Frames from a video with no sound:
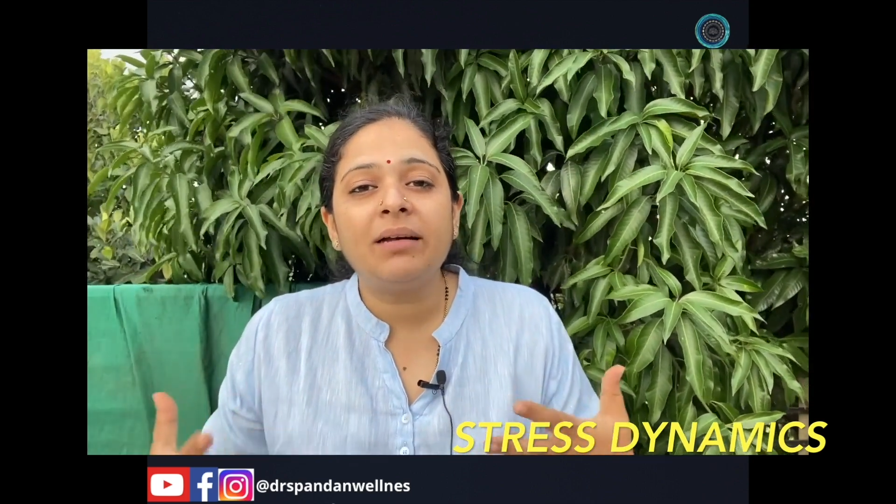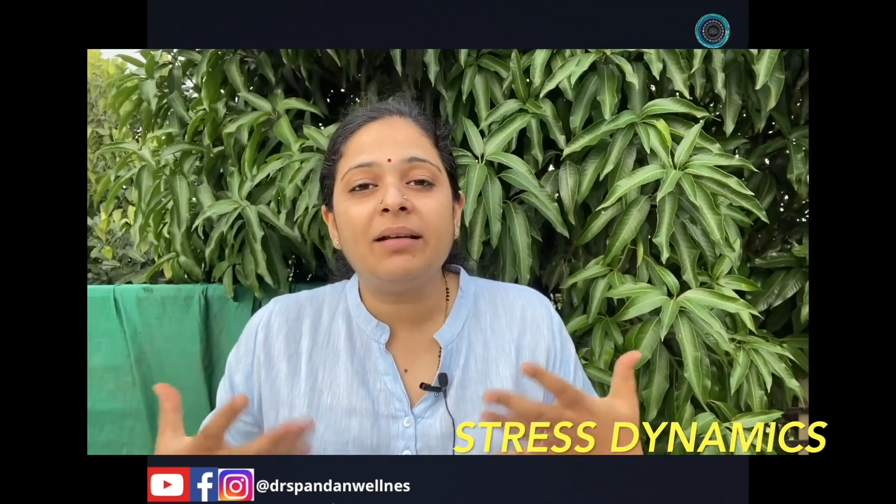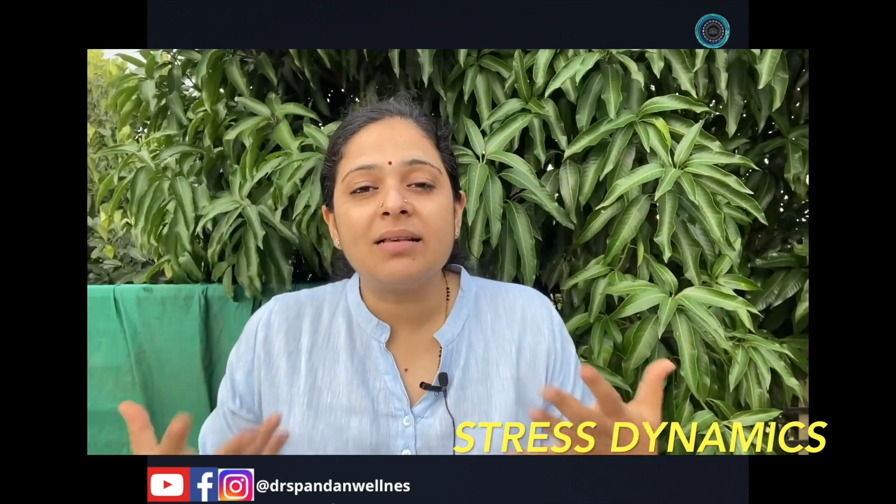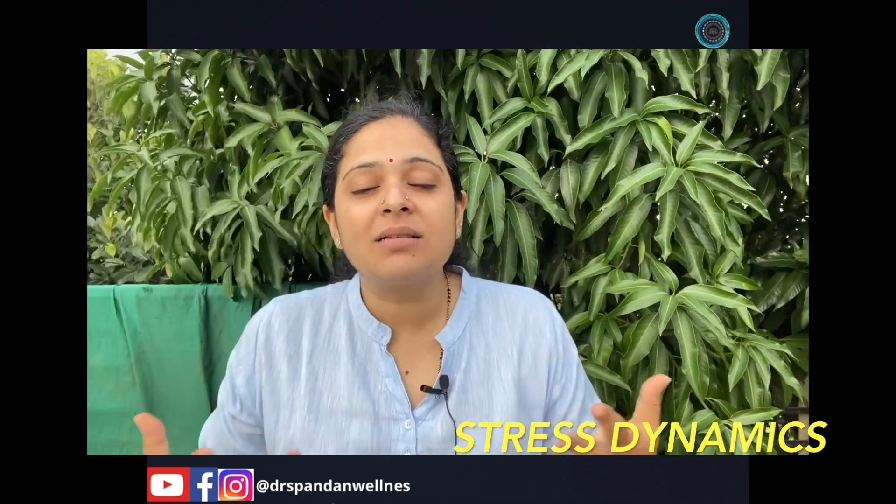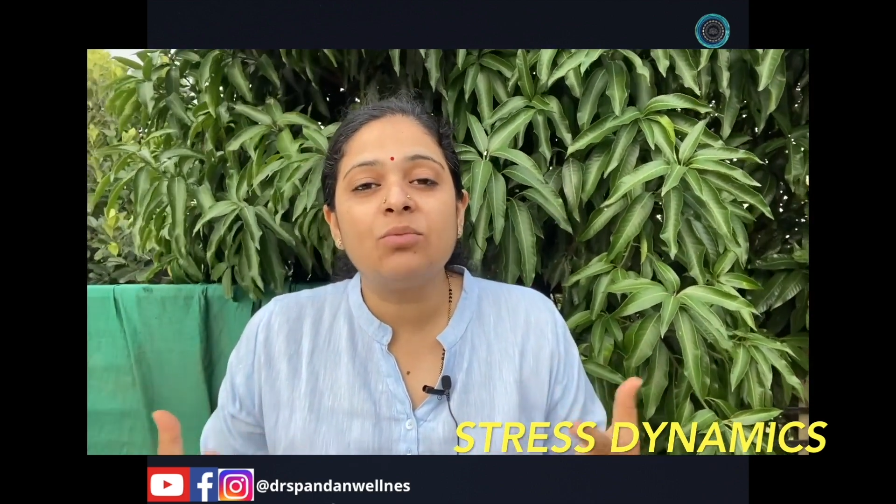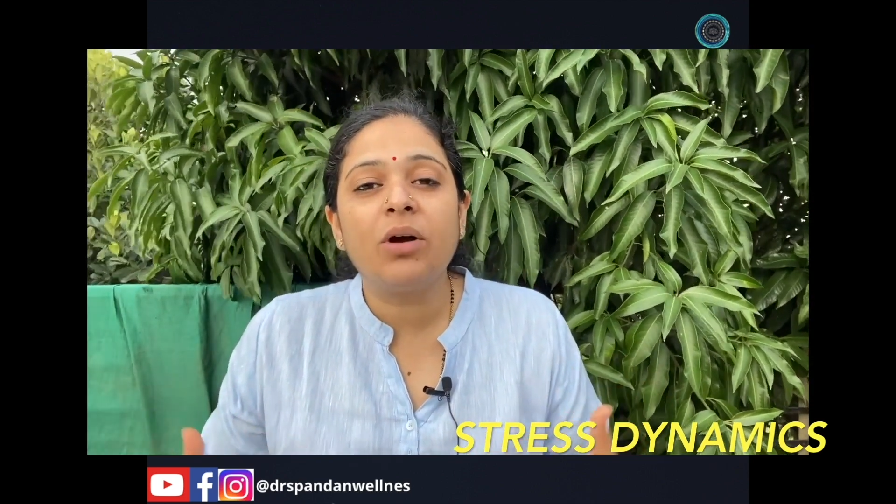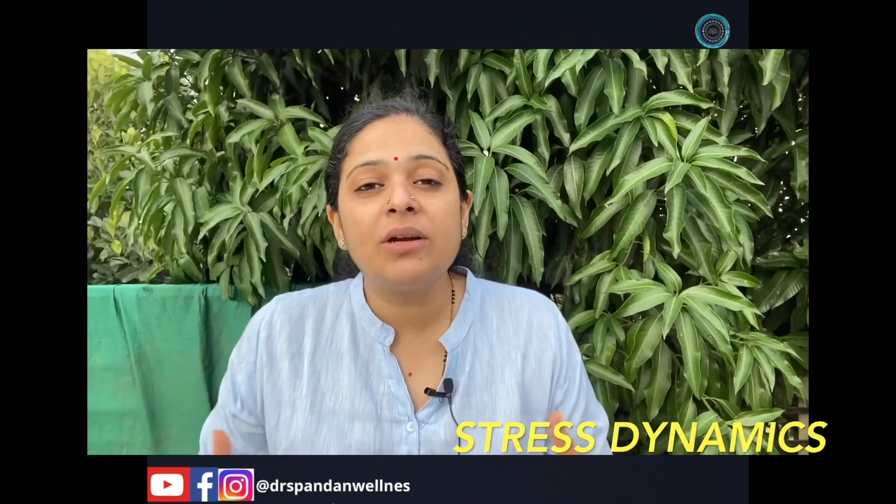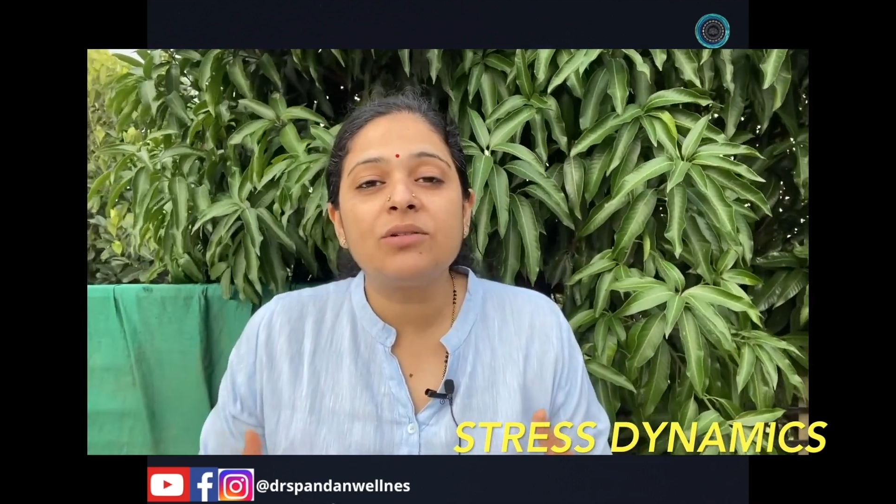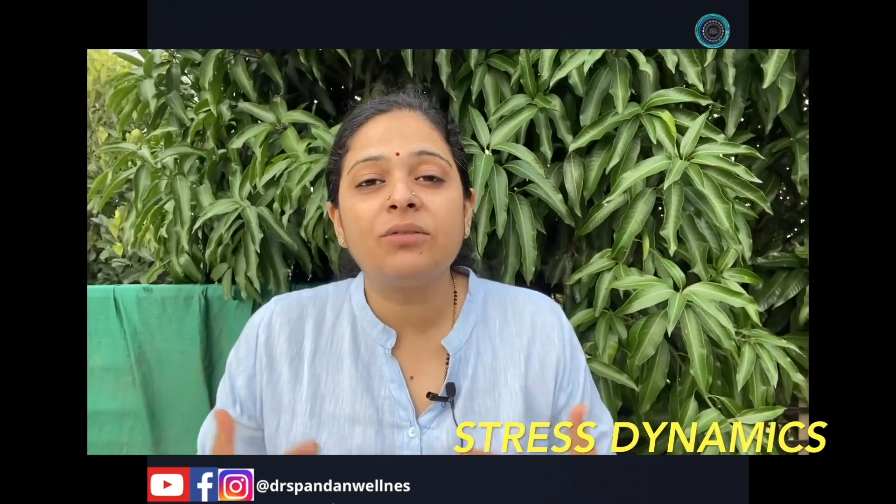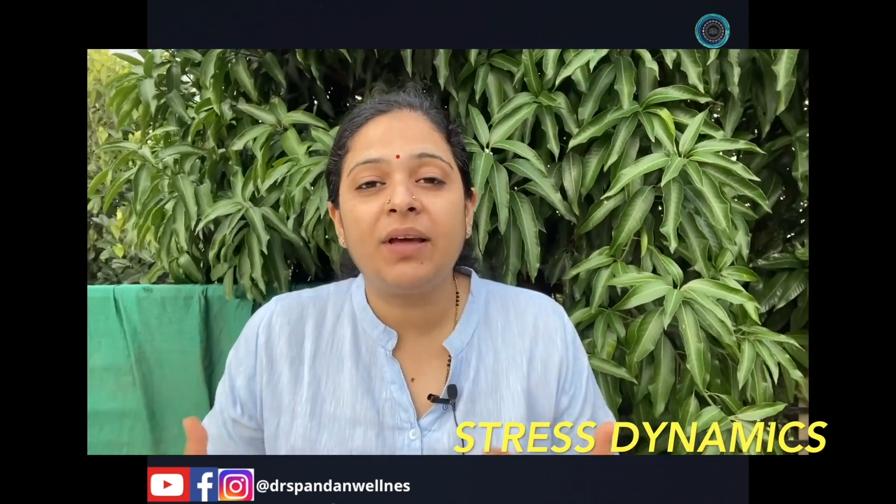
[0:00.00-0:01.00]

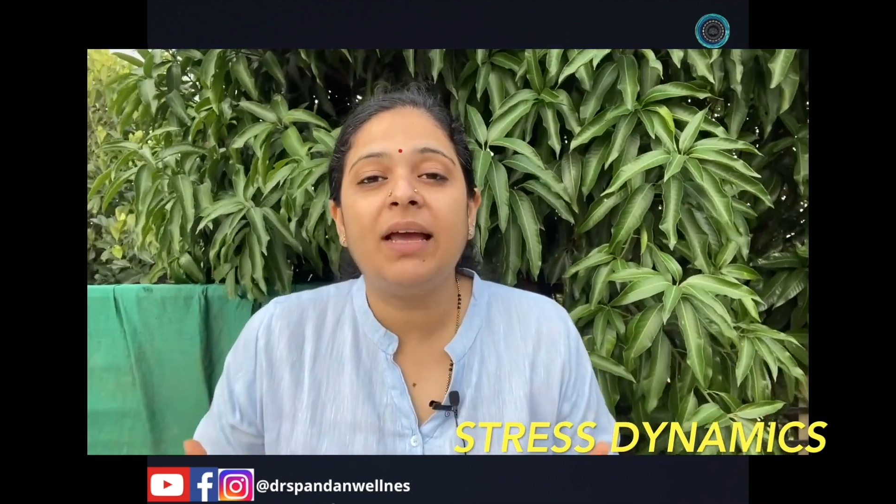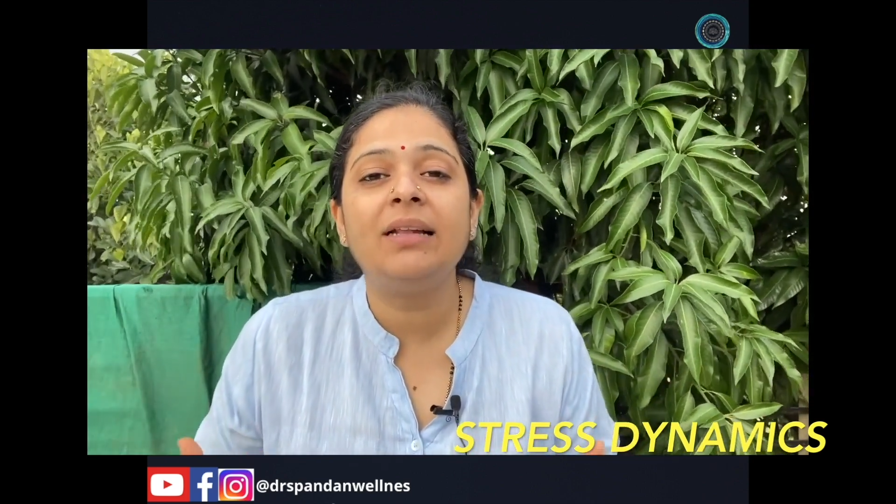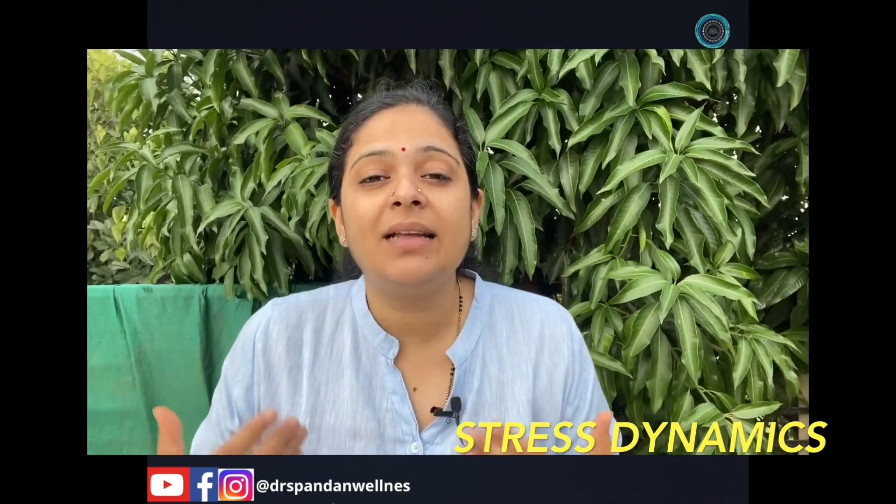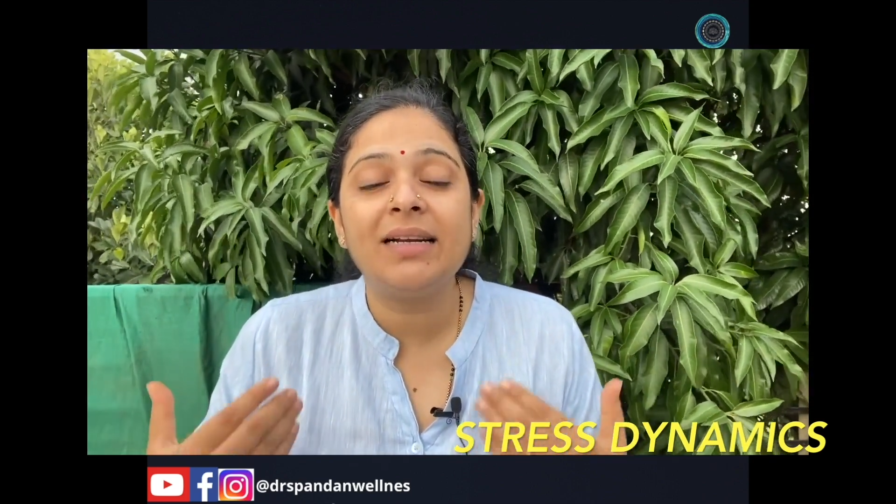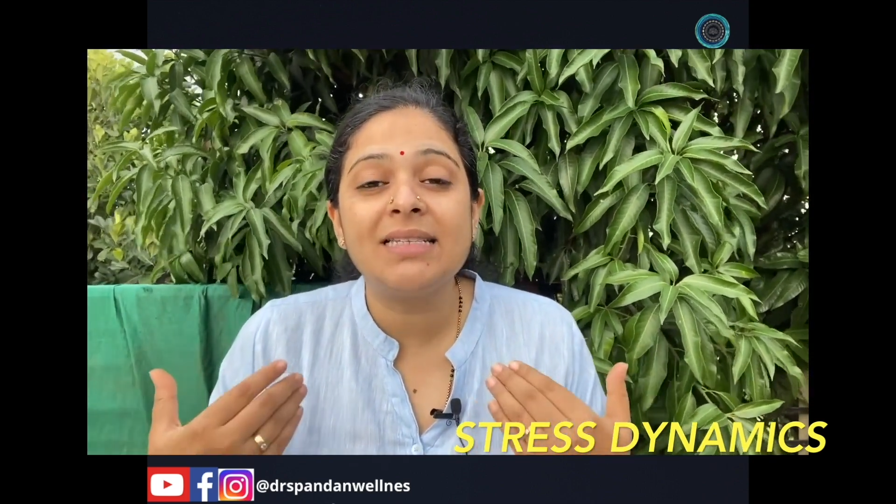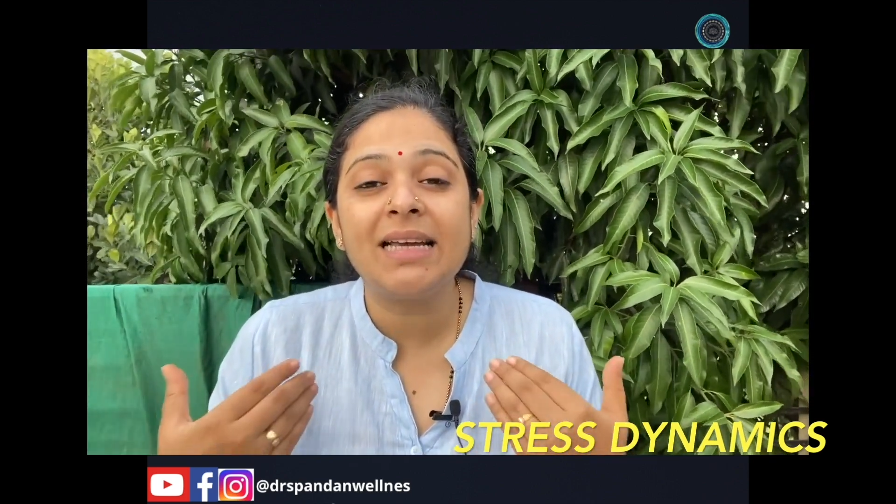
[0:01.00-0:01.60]
reservoirs of health that is